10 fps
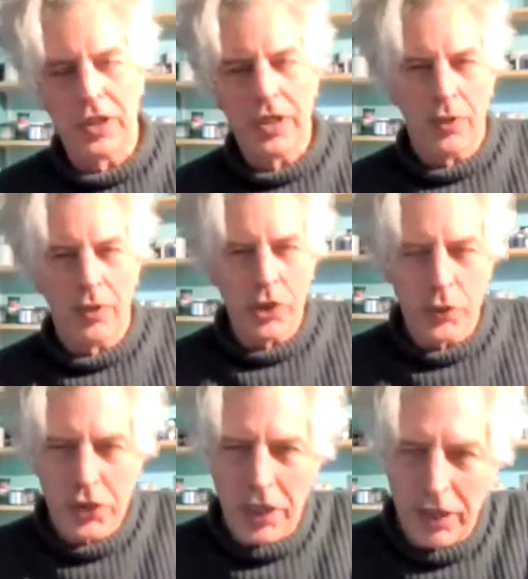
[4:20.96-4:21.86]
which
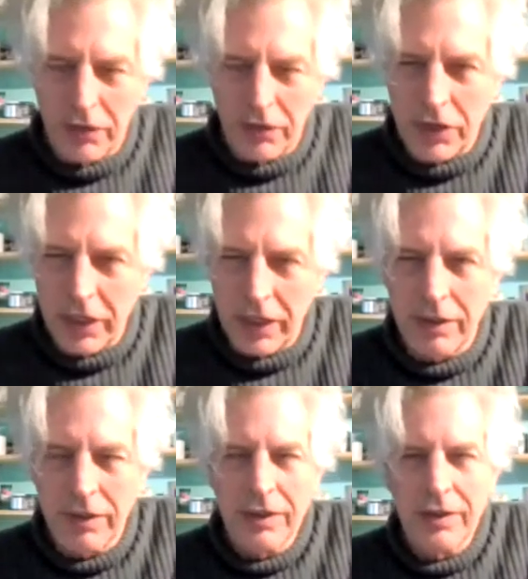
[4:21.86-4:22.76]
was kind of the
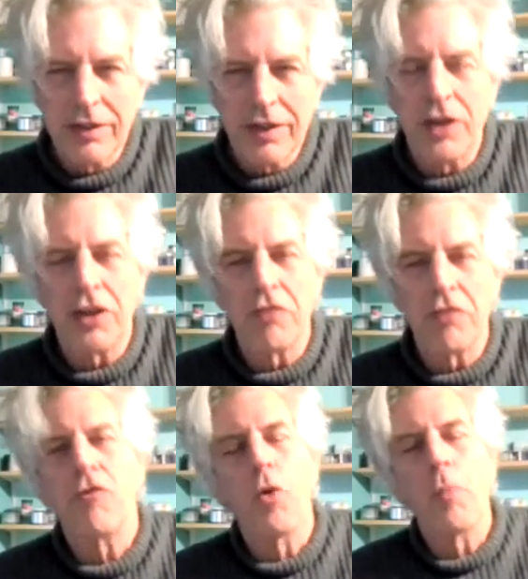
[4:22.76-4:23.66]

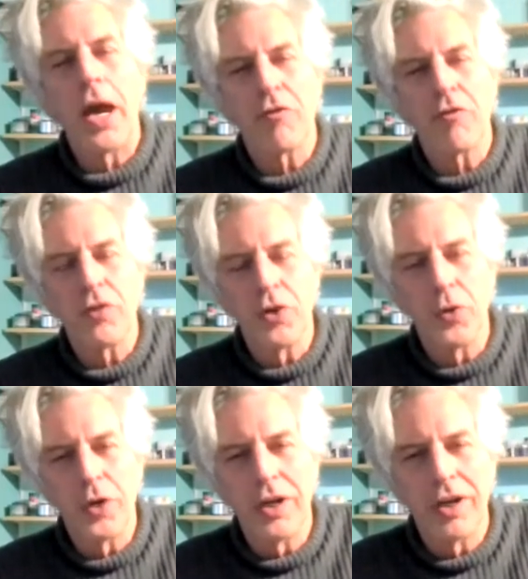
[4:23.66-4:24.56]
format for
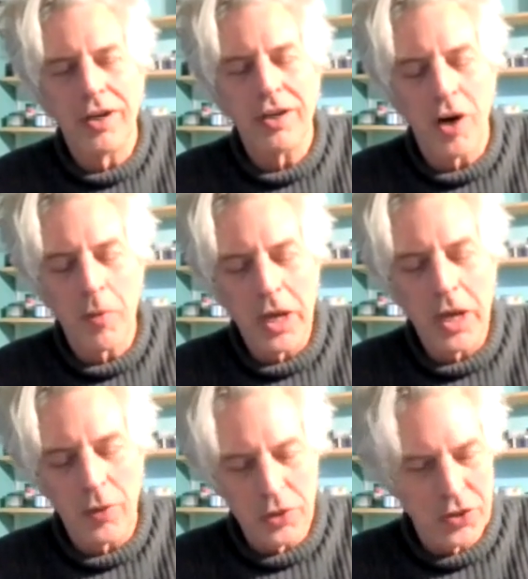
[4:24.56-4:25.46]
when our band
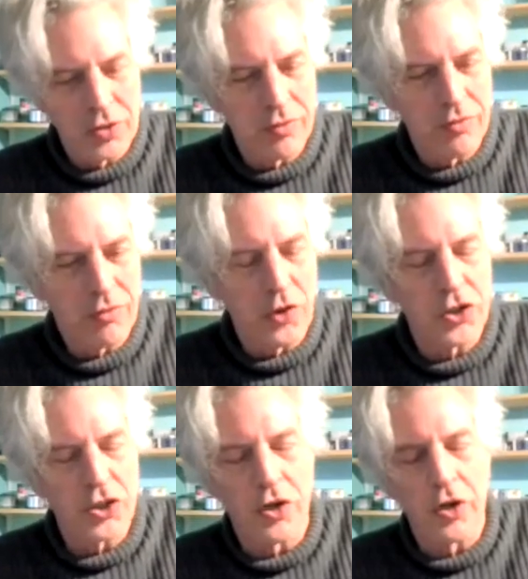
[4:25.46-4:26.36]
was first
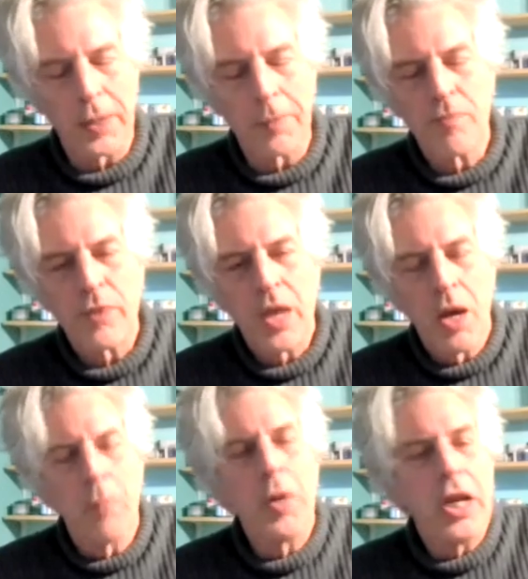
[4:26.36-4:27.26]
starting.
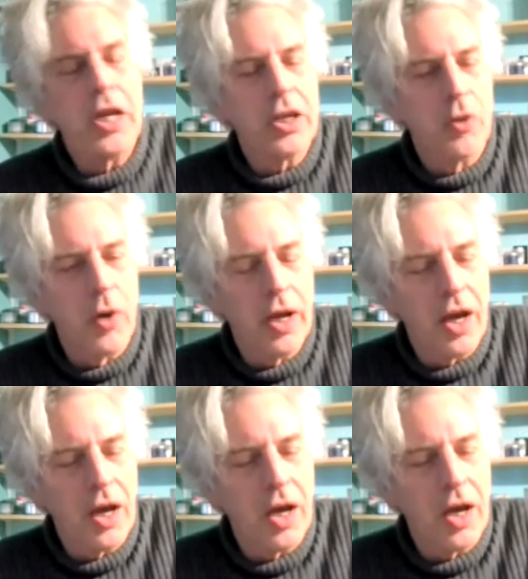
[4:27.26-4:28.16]
But anyway,
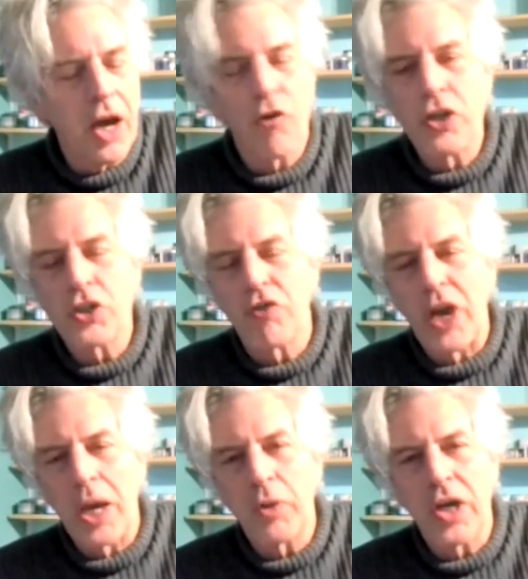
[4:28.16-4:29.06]
I've raised a
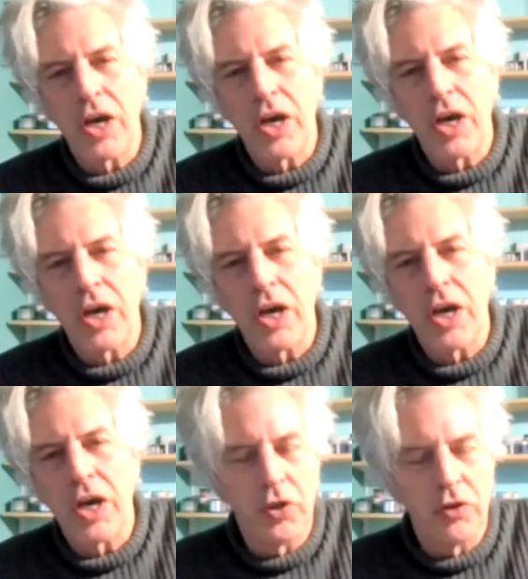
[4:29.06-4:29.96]
family. I've got a
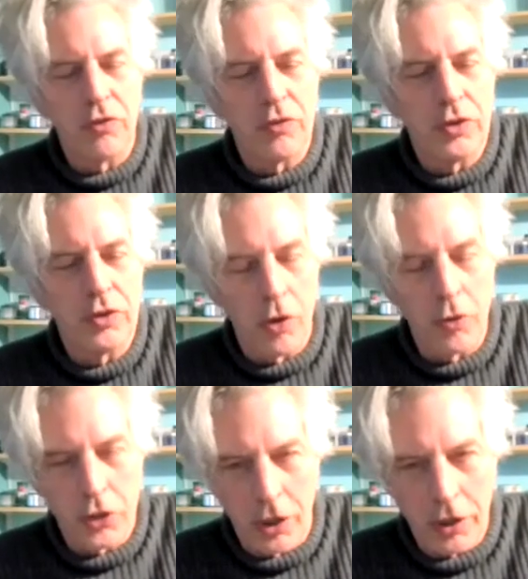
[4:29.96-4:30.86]
couple of grown
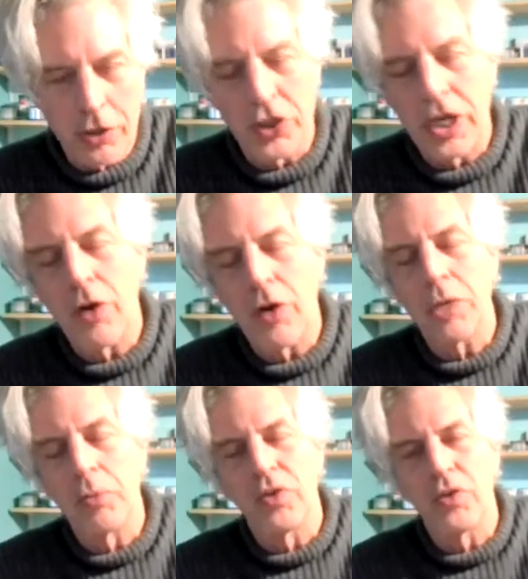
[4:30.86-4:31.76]
daughters and now a
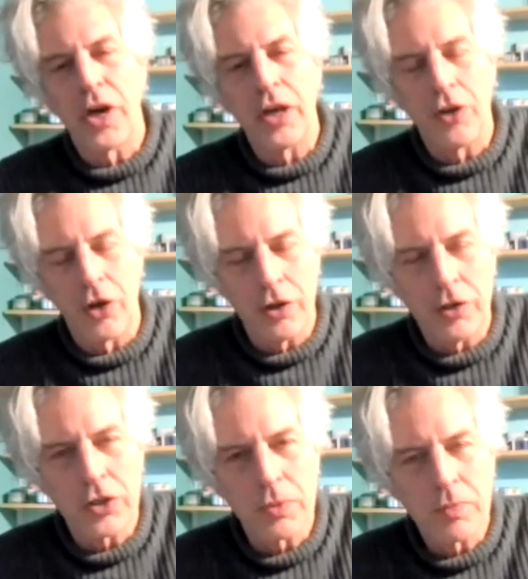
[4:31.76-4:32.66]
couple of
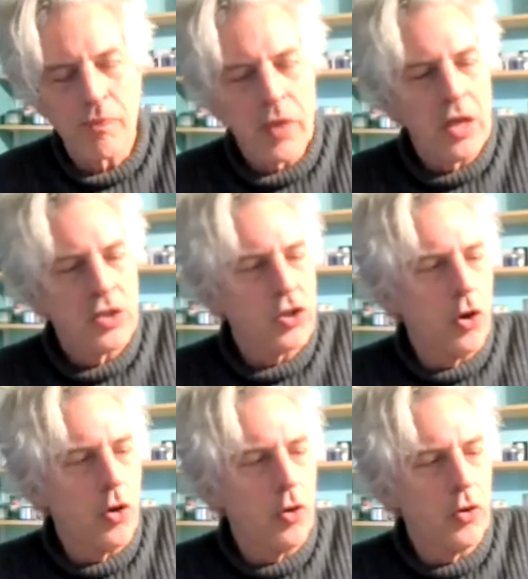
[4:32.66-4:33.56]
granddaughters.
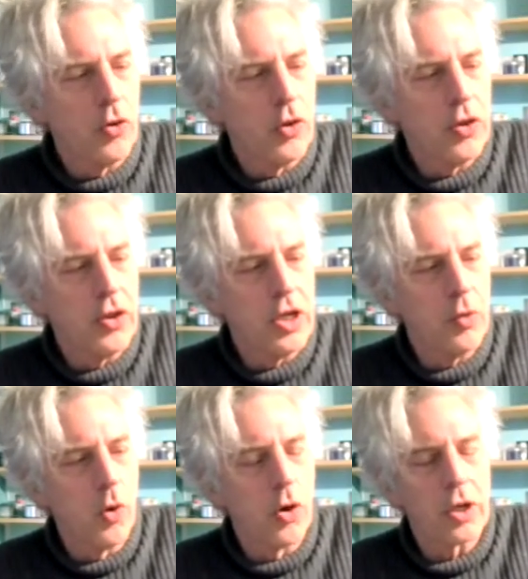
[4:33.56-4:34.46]
So the
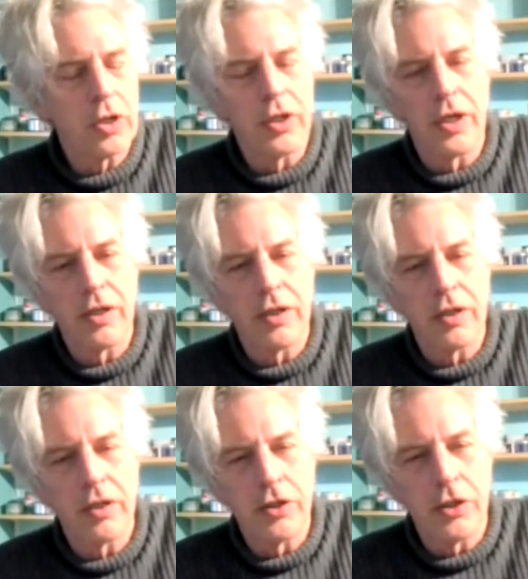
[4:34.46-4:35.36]
work that
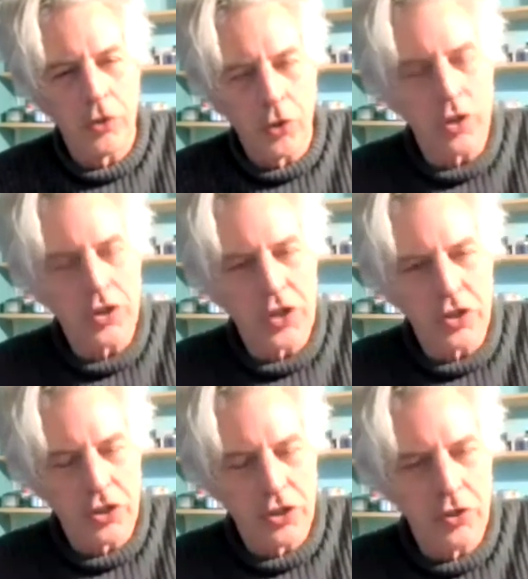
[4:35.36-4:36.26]
your
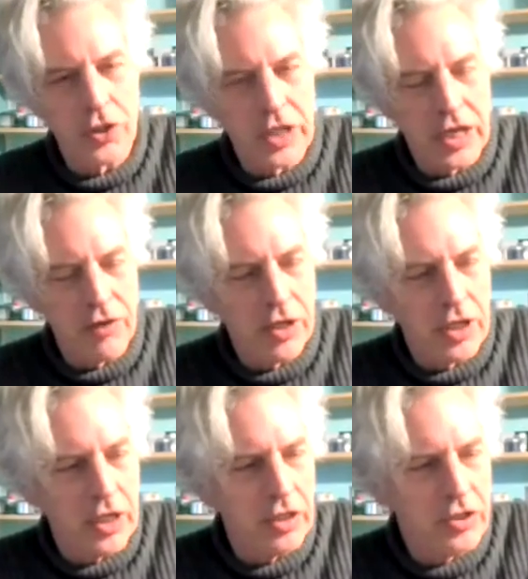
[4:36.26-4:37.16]
organization is doing, David,
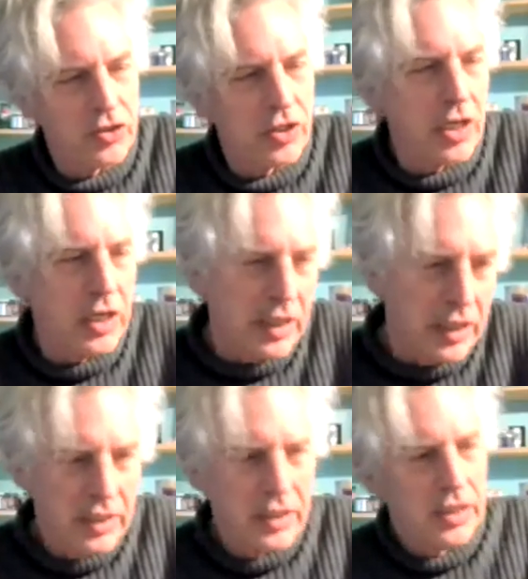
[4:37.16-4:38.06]
is
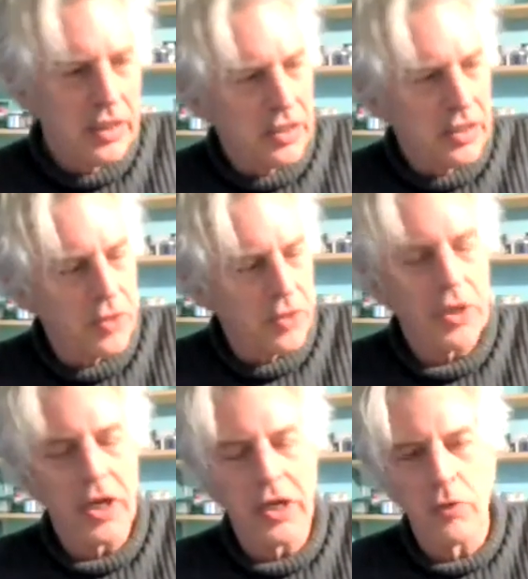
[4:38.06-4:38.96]
something I can really